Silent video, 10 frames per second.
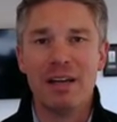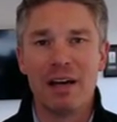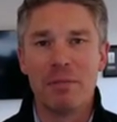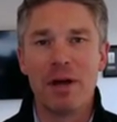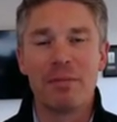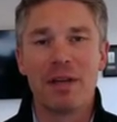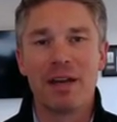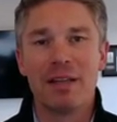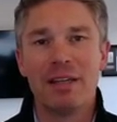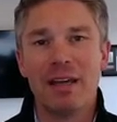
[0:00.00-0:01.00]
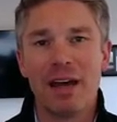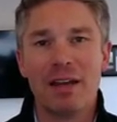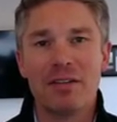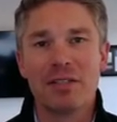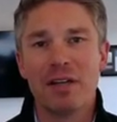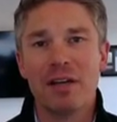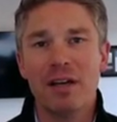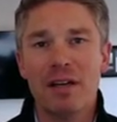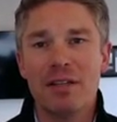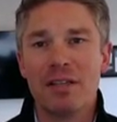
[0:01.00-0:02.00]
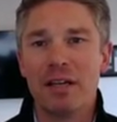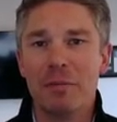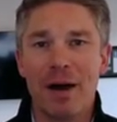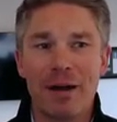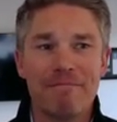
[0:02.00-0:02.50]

I'll be up again at the end just to say goodbye.